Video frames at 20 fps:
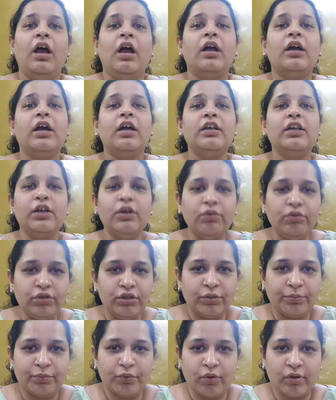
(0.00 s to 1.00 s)

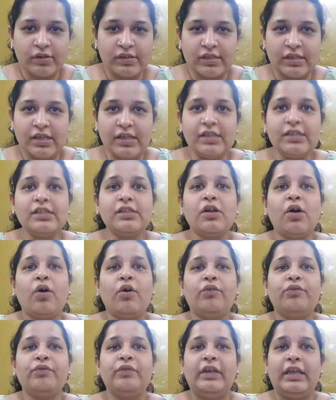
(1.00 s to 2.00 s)
Conclude the process
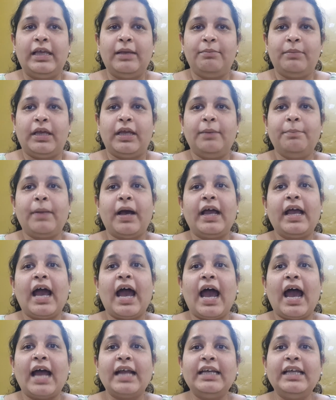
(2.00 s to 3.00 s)
of naming by
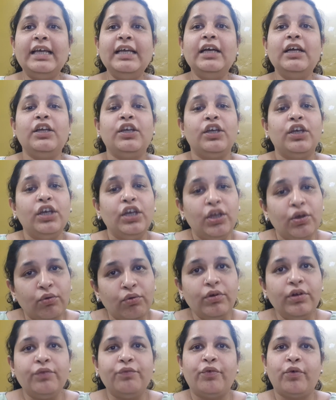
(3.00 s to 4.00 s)
adding
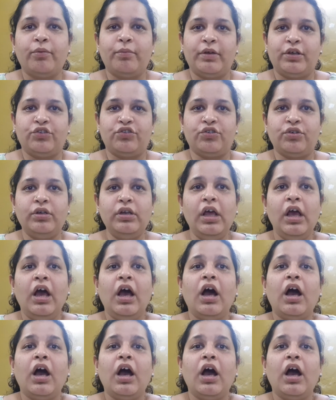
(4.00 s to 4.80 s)
new information